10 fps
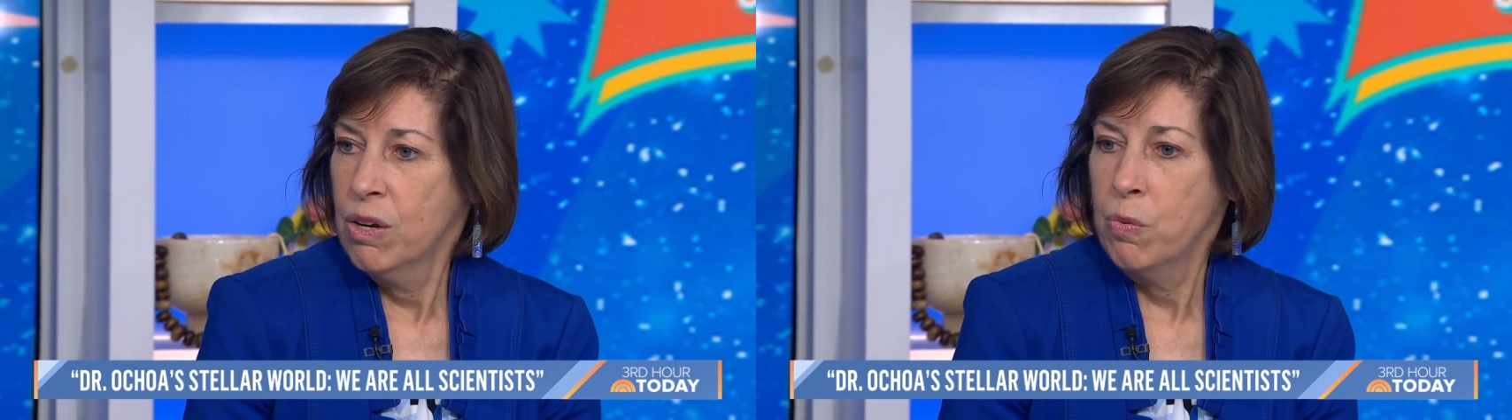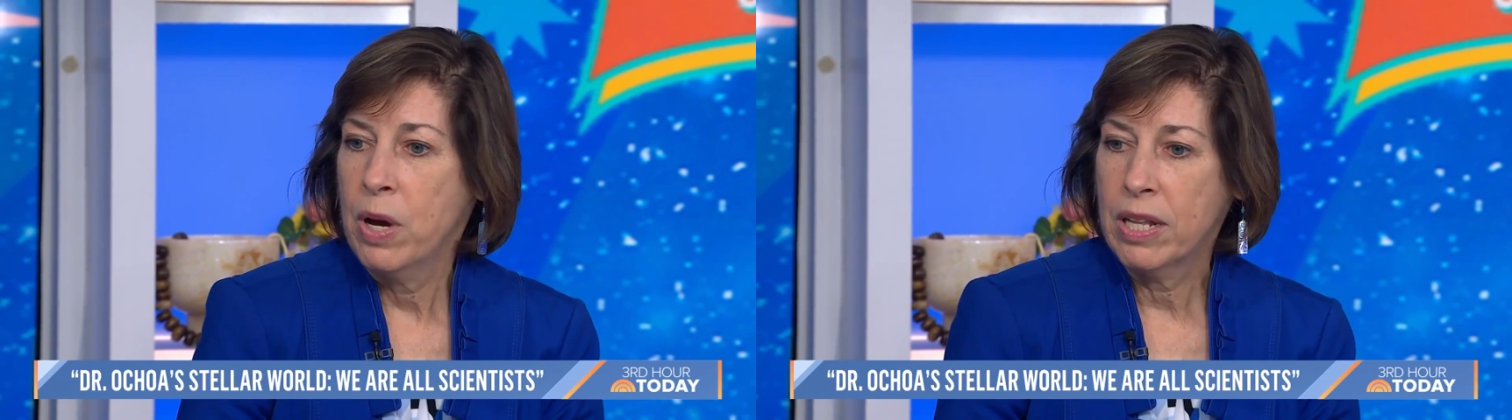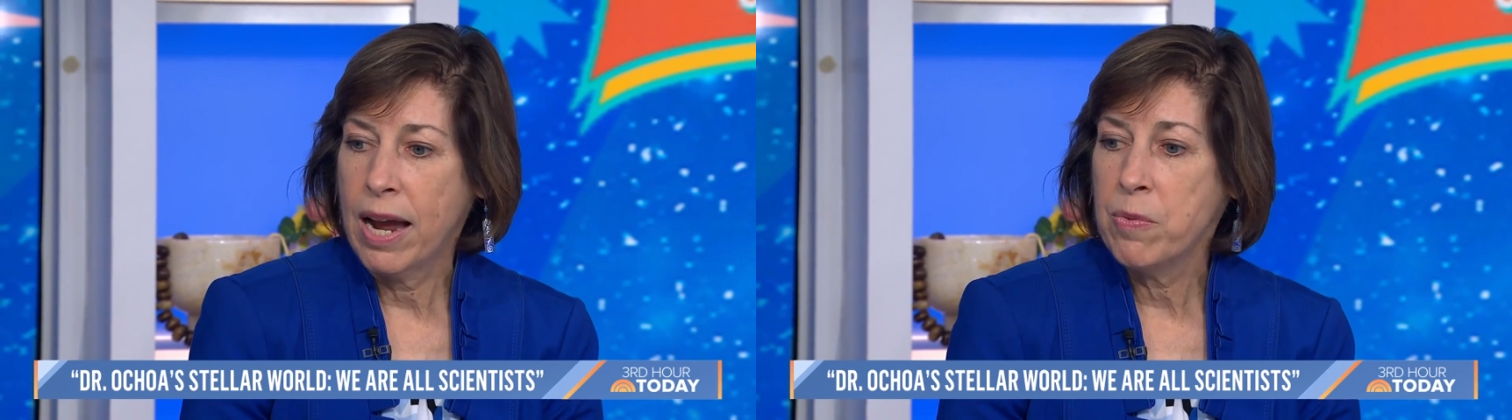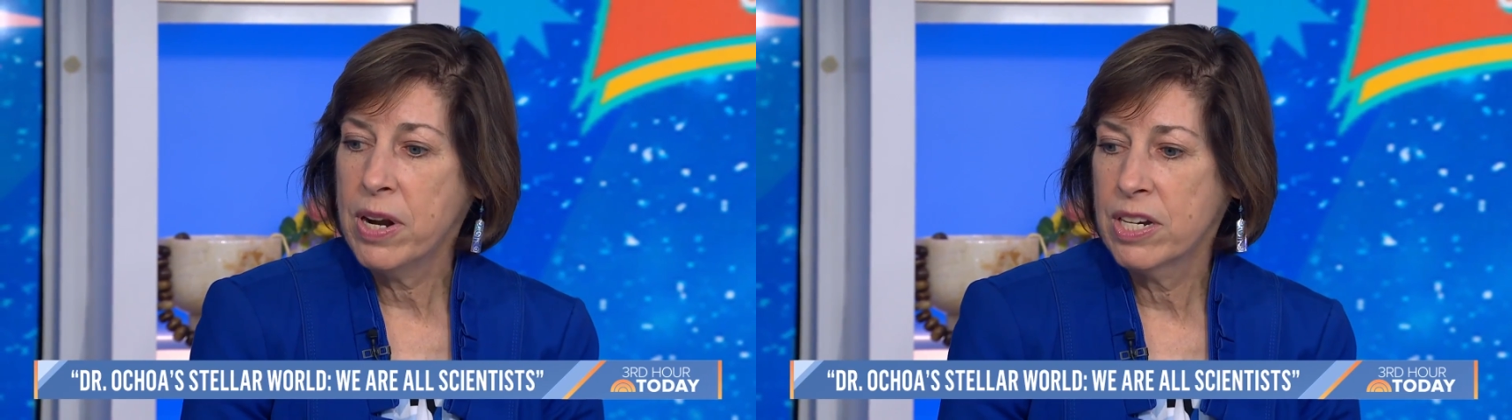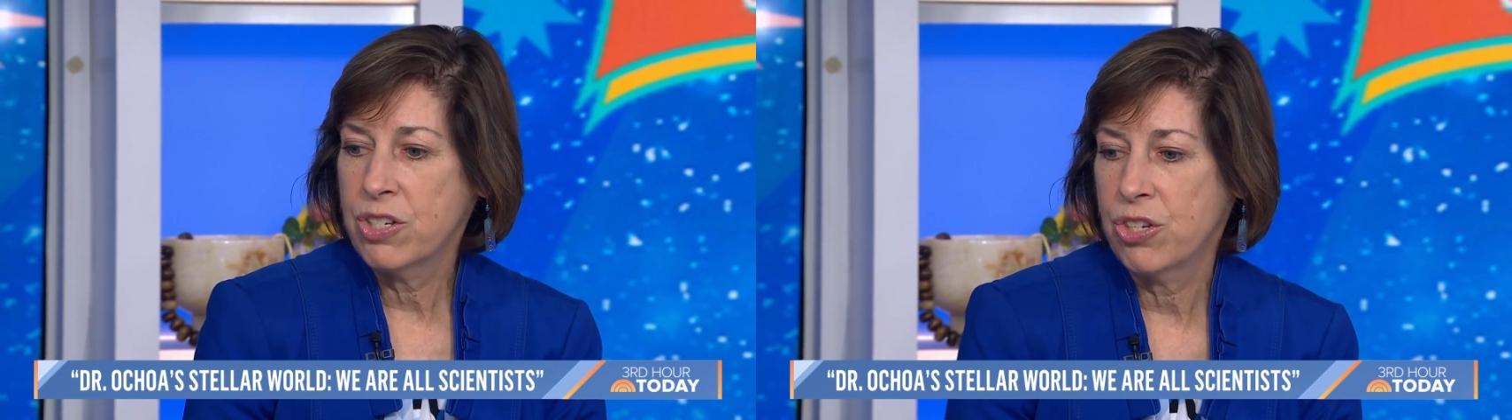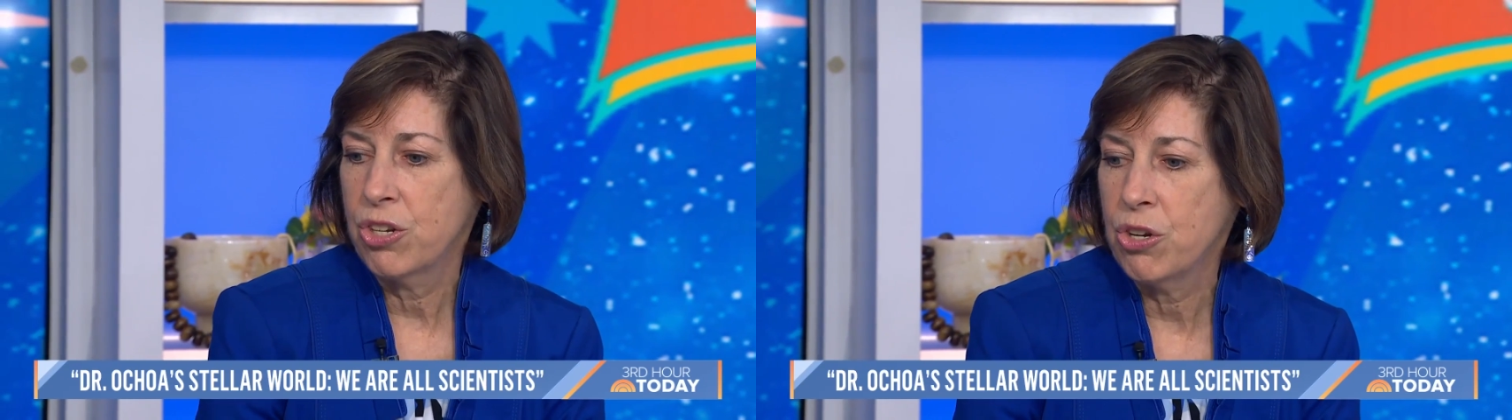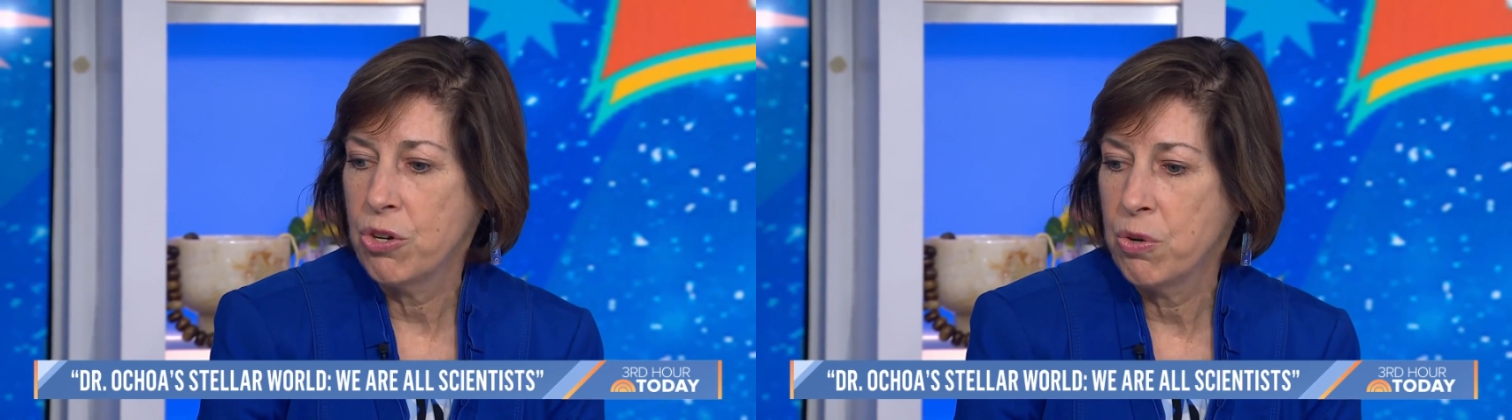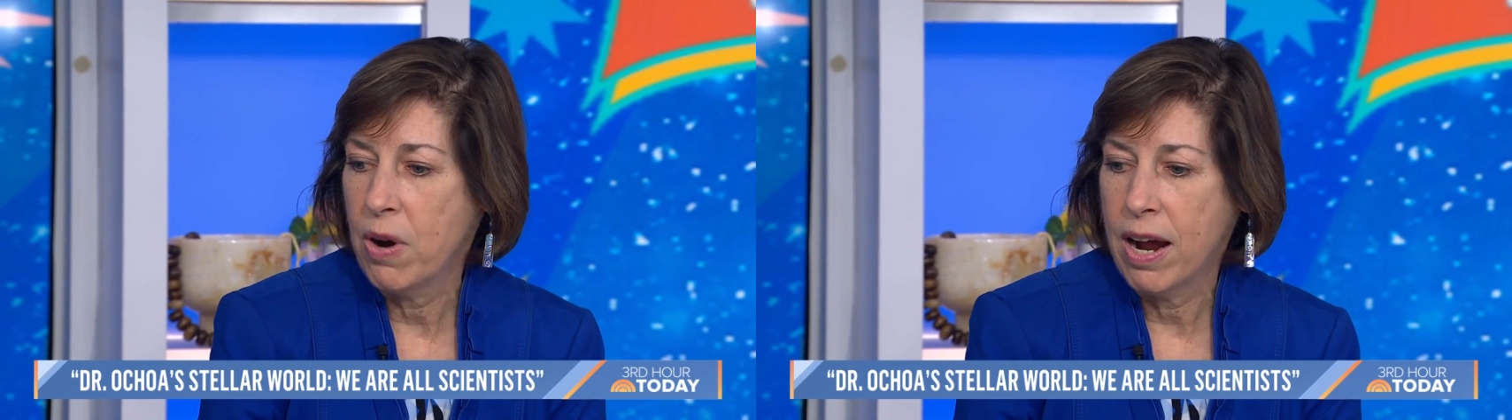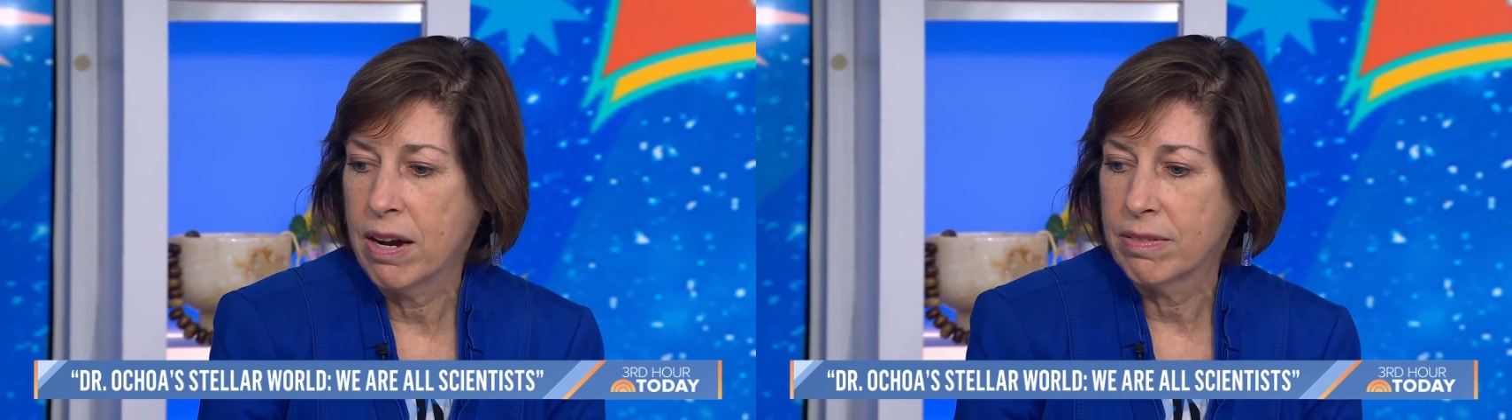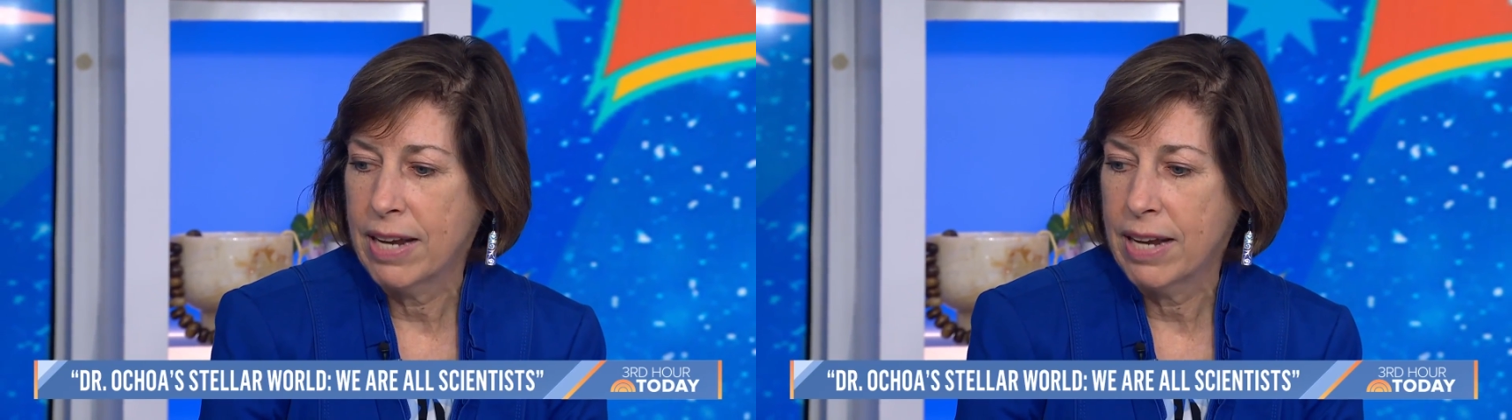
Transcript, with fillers: Well, I want us to uh,